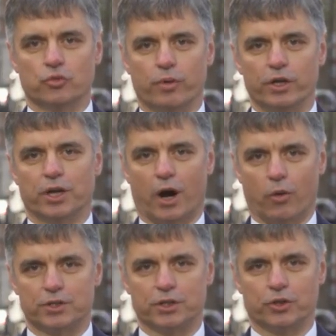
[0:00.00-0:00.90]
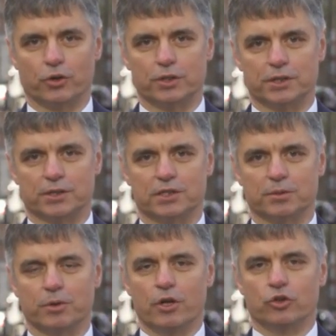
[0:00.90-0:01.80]
to breach our security
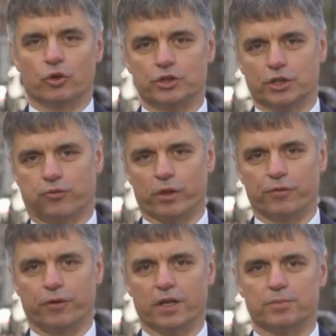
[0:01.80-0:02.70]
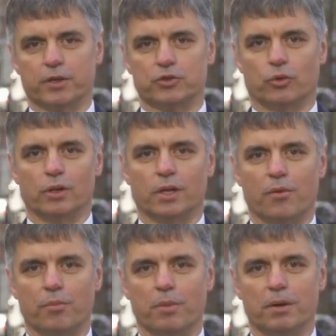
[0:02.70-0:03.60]
system, not just Foreign Affairs, but all
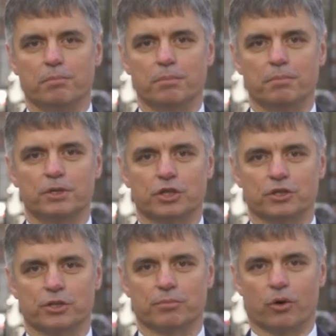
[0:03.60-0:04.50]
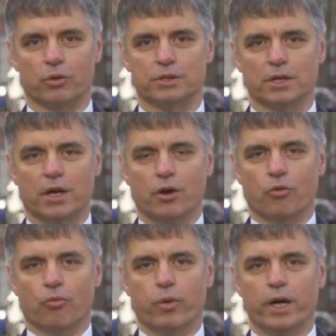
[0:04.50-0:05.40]
our missions abroad.
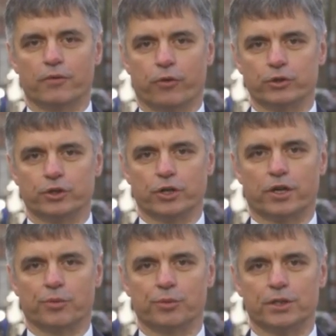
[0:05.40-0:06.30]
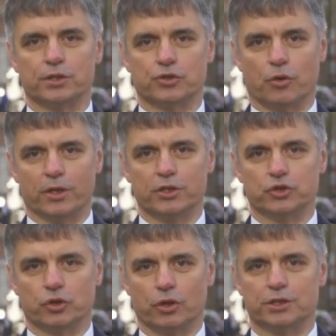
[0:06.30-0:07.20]
We unfortunately accumulated so
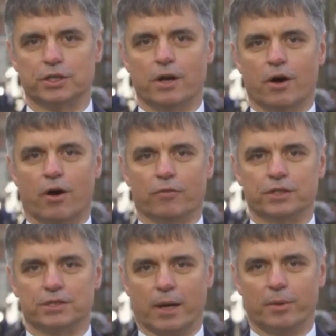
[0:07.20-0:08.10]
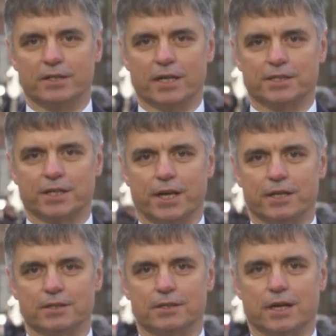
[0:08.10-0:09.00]
much knowledge of the cyber attacks
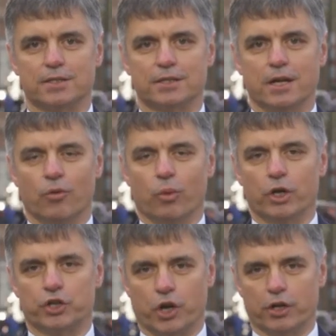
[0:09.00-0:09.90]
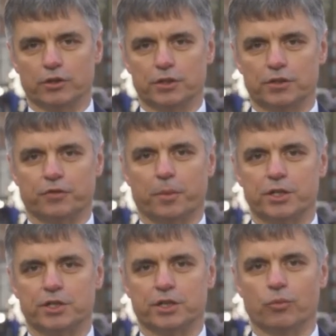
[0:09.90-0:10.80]
against us. We're sharing this
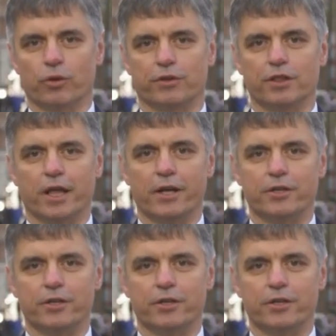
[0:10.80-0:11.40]
information within